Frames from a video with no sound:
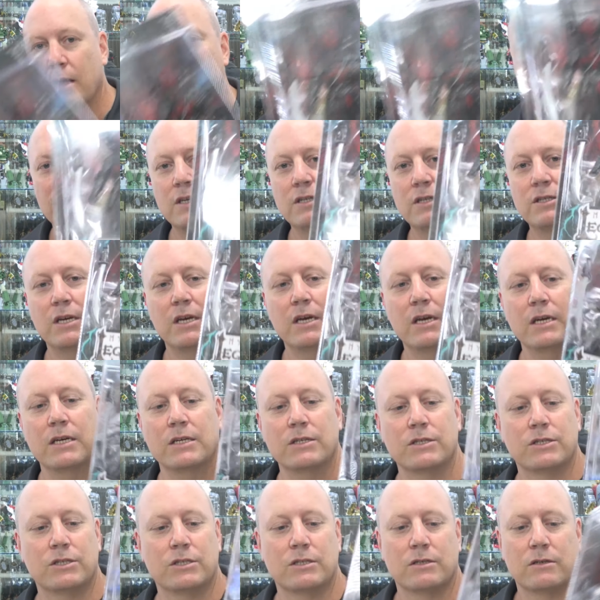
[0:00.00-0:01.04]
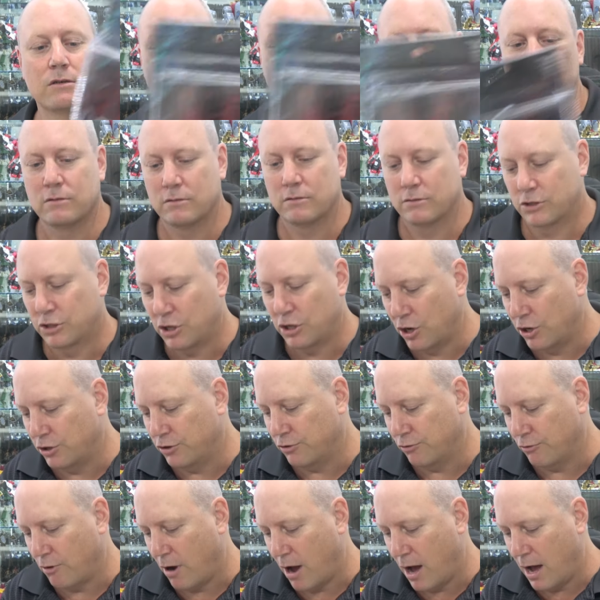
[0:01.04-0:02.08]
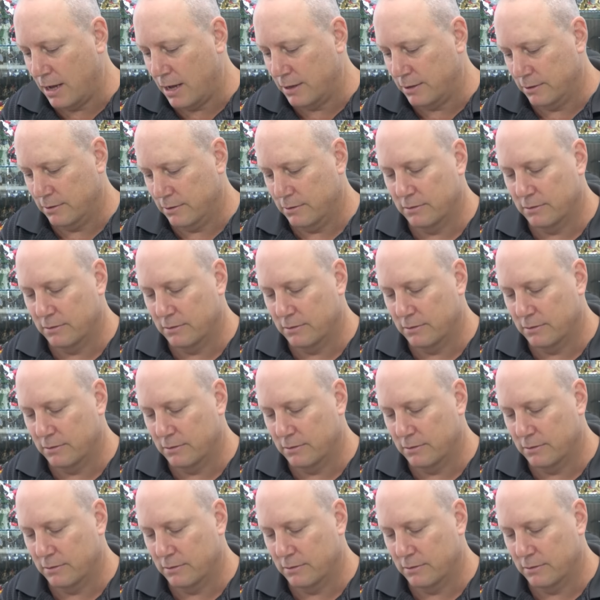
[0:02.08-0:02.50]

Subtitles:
This is Sir Gerard.